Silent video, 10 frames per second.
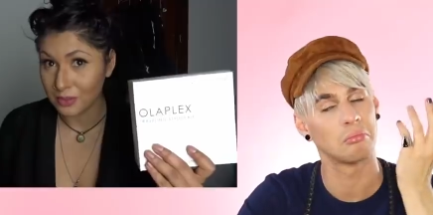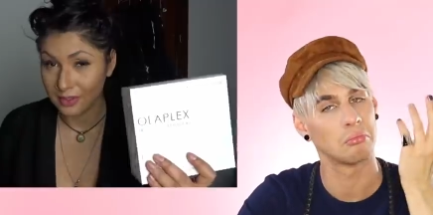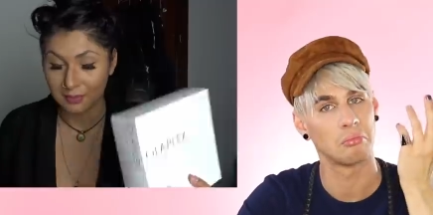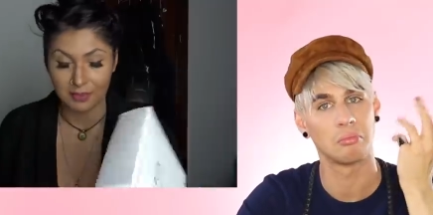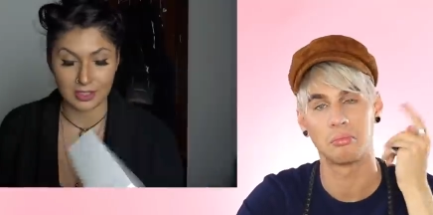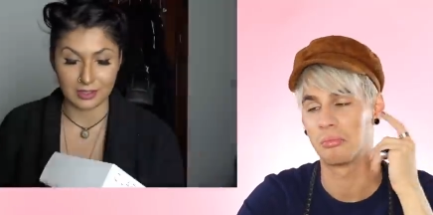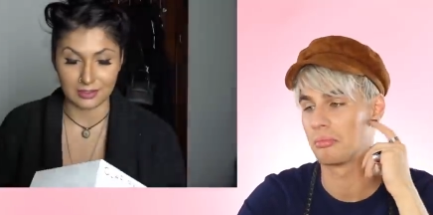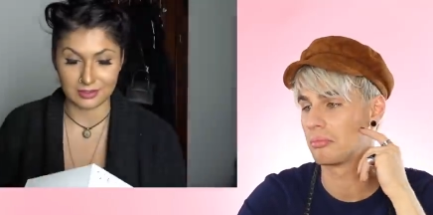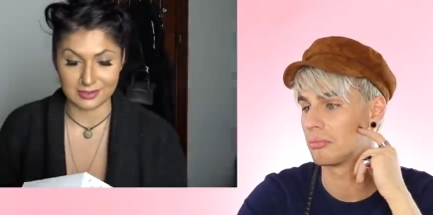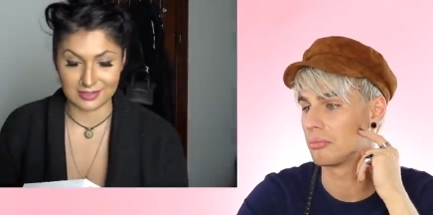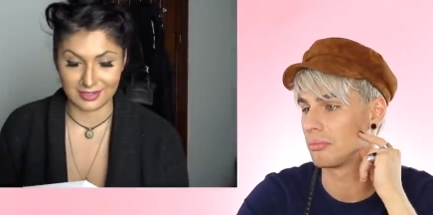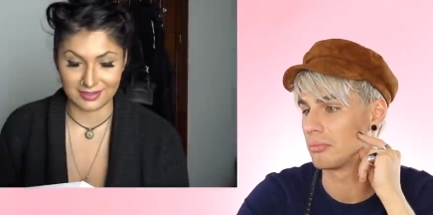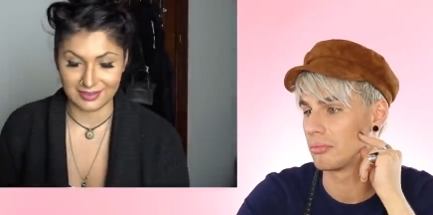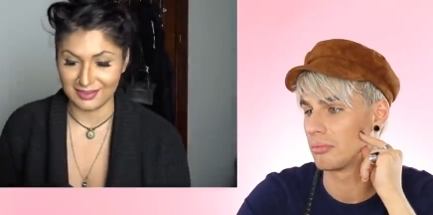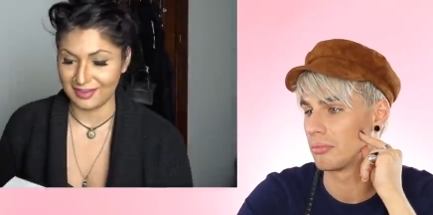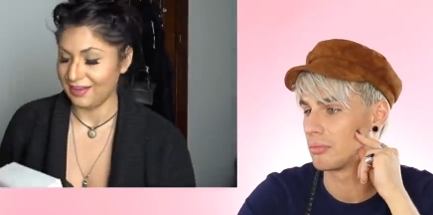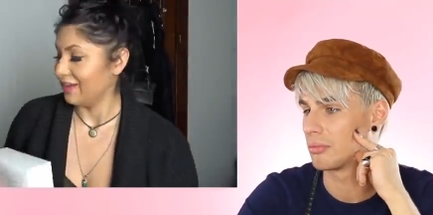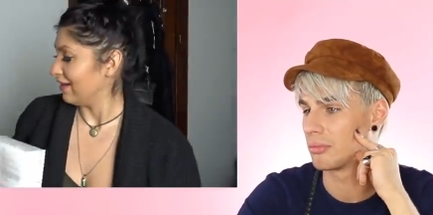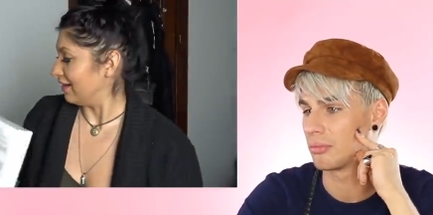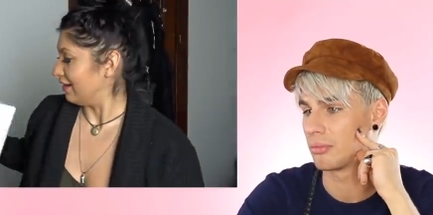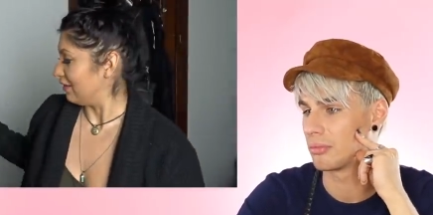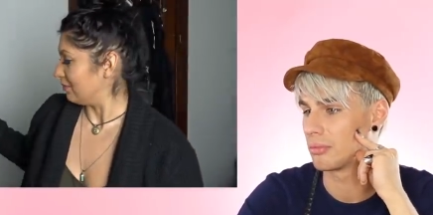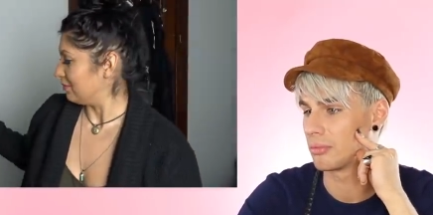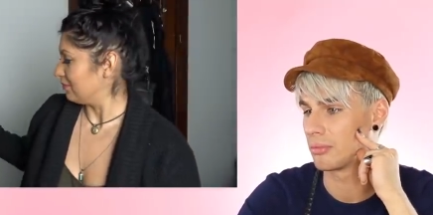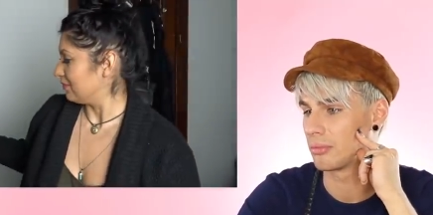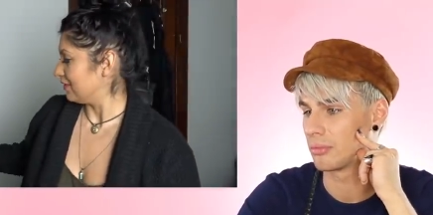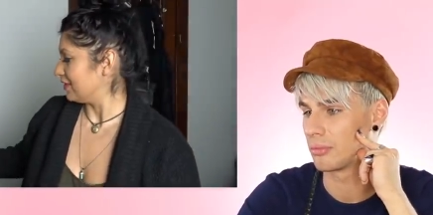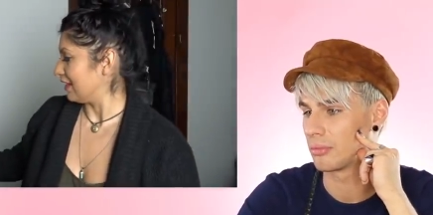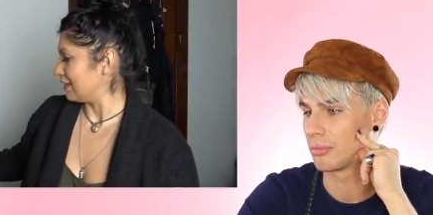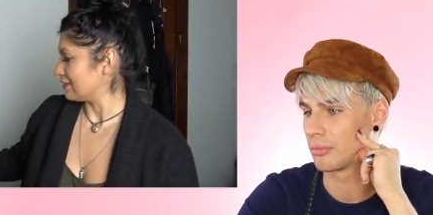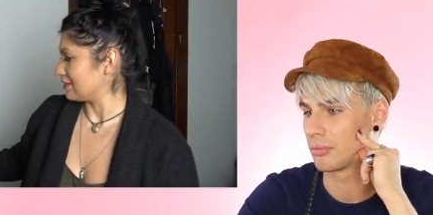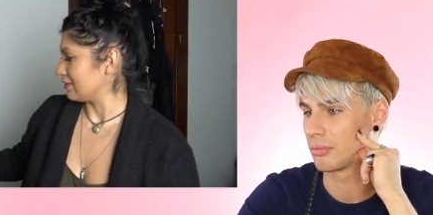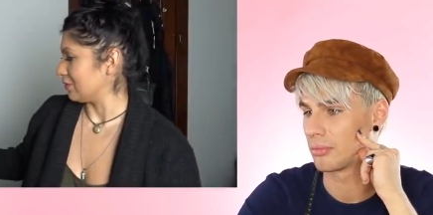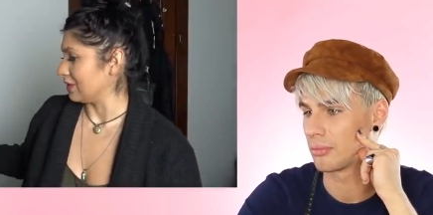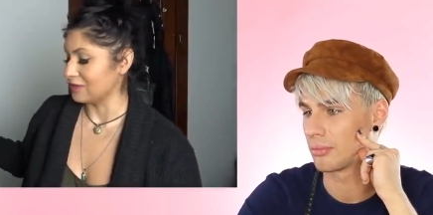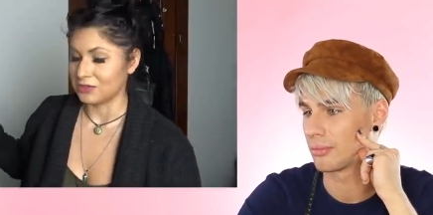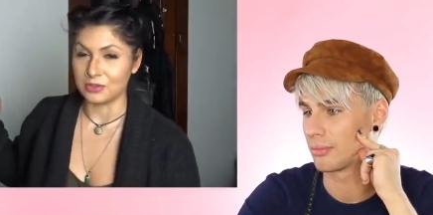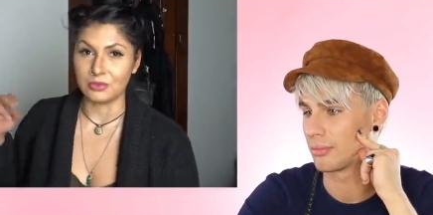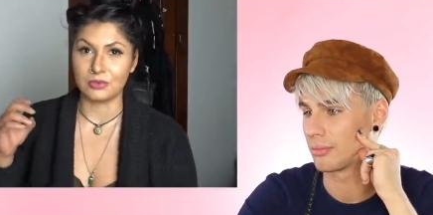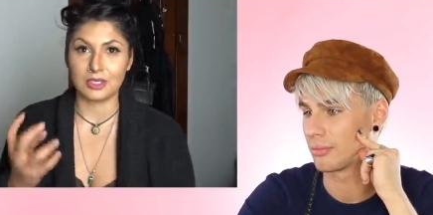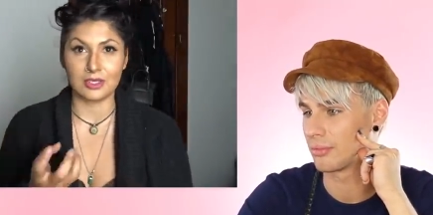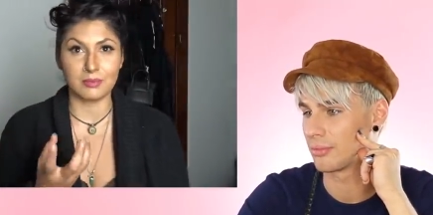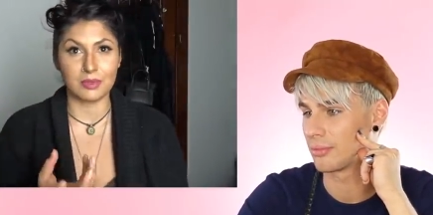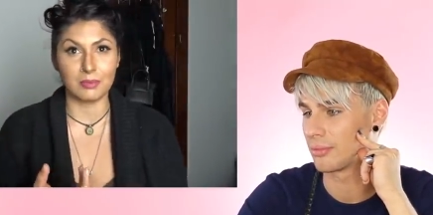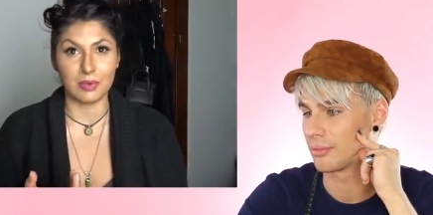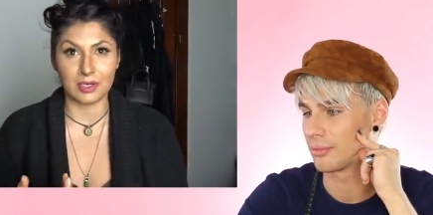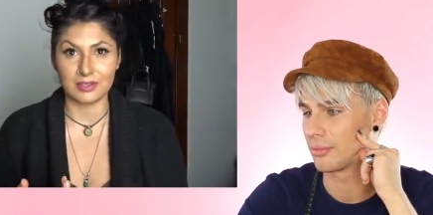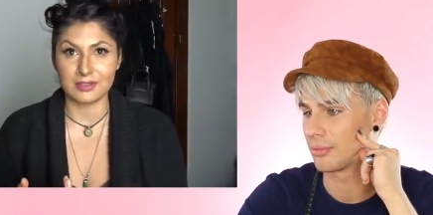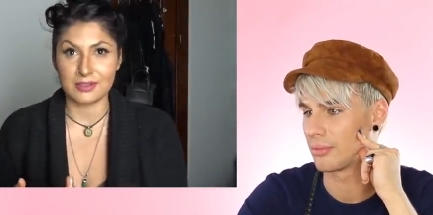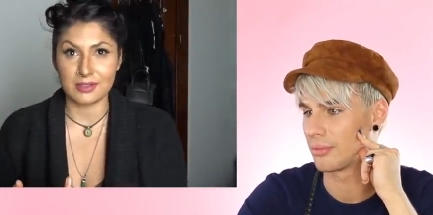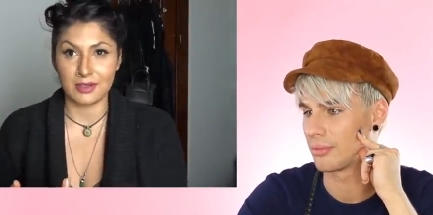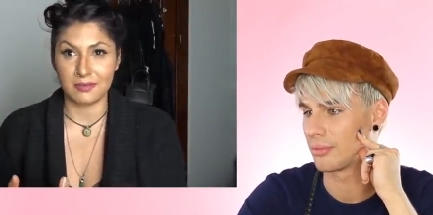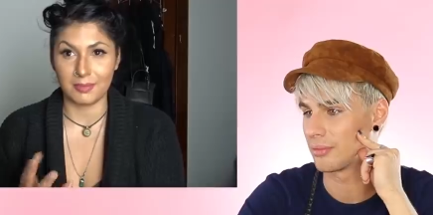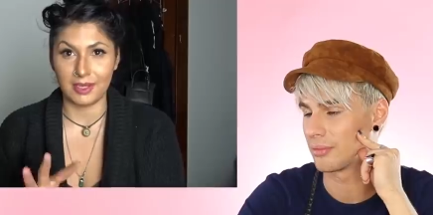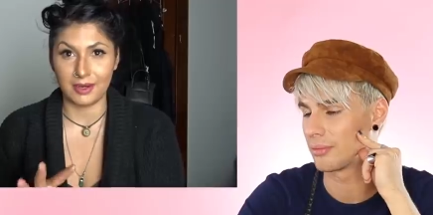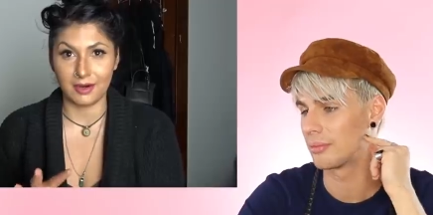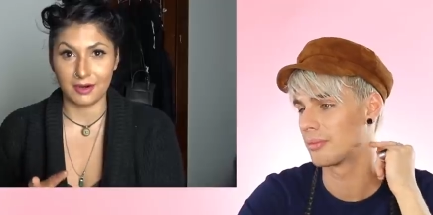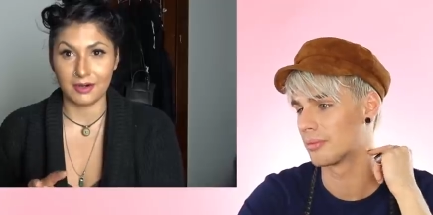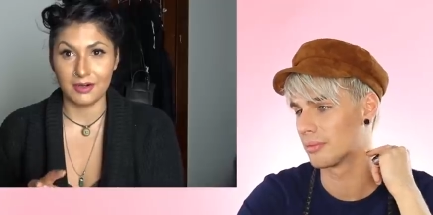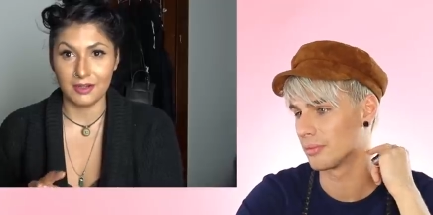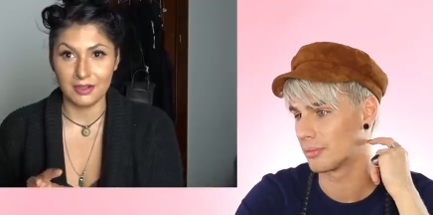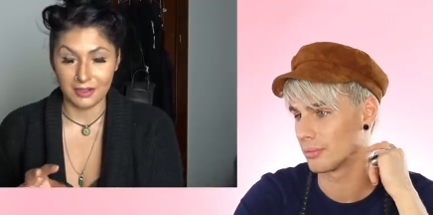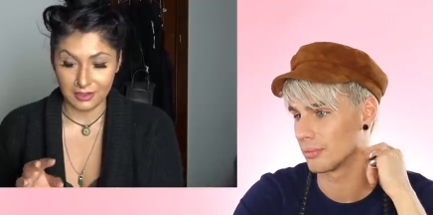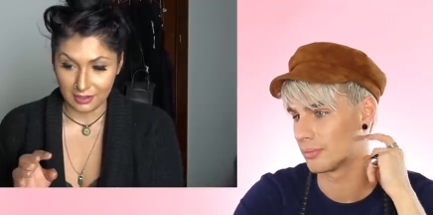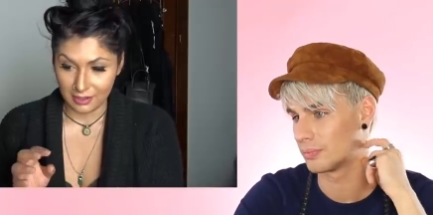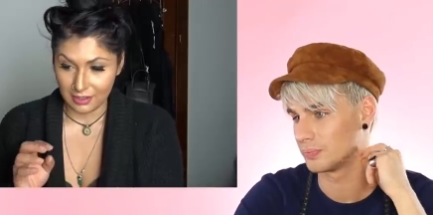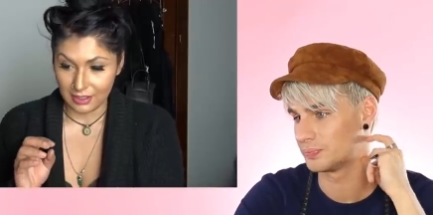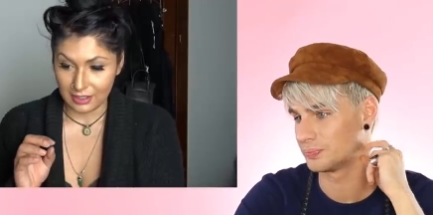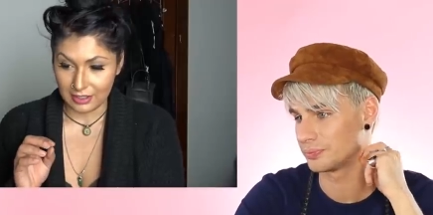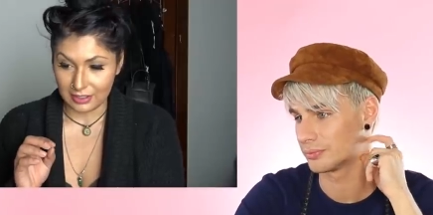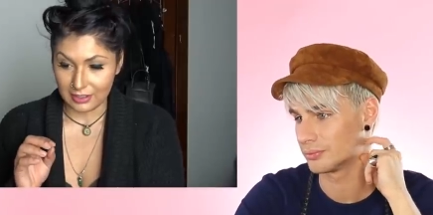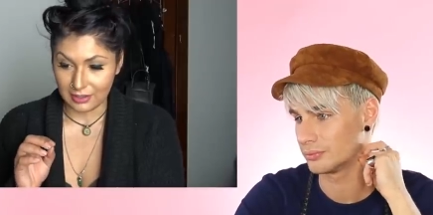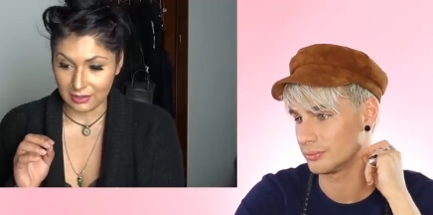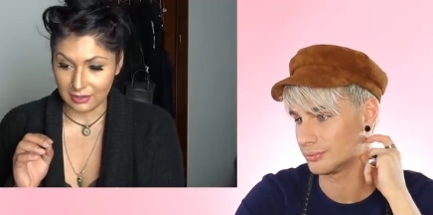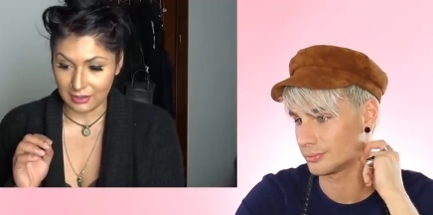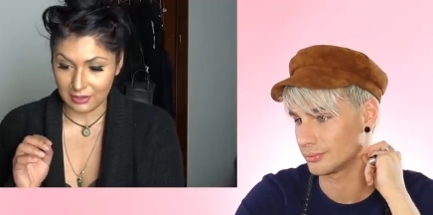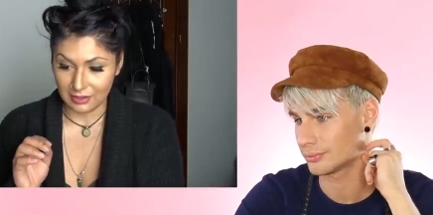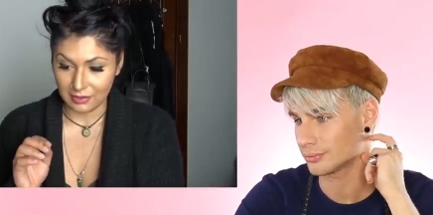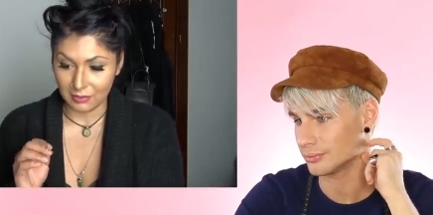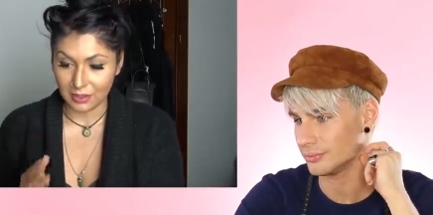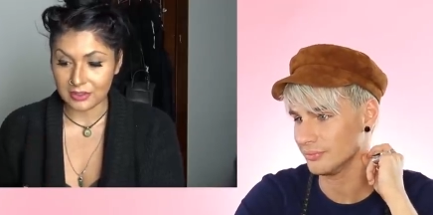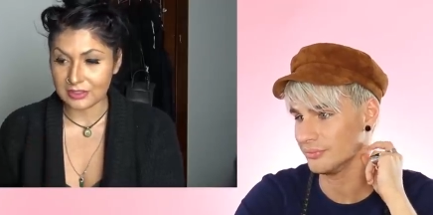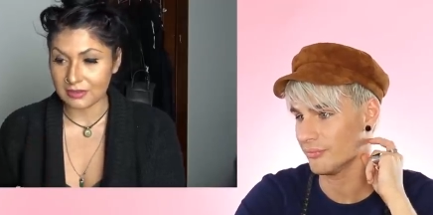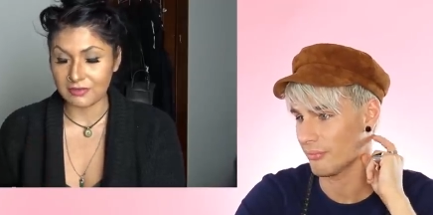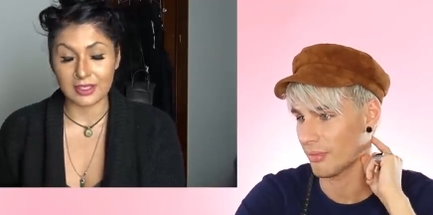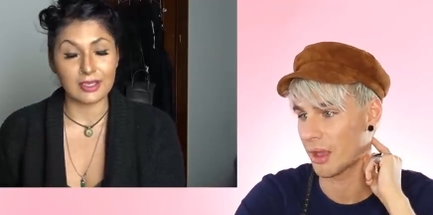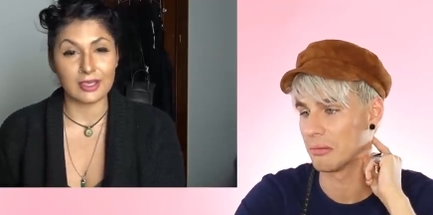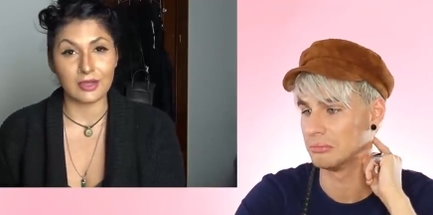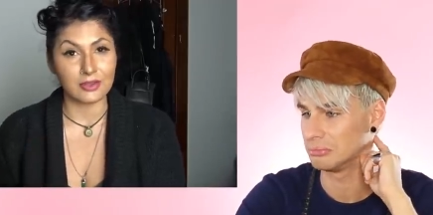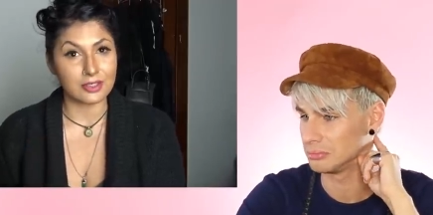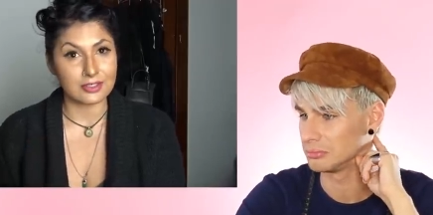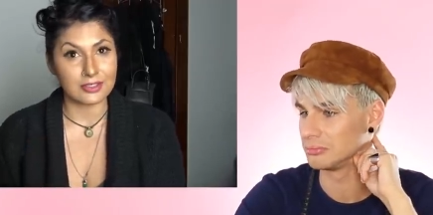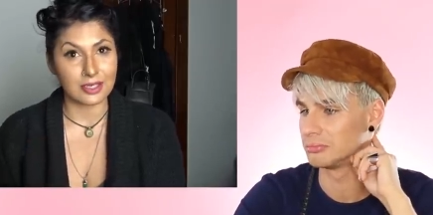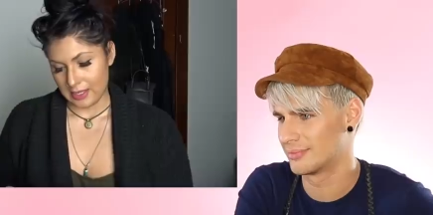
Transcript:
Speaker 1: because um, that's going to keep the bonds of my hair in a relatively healthy state.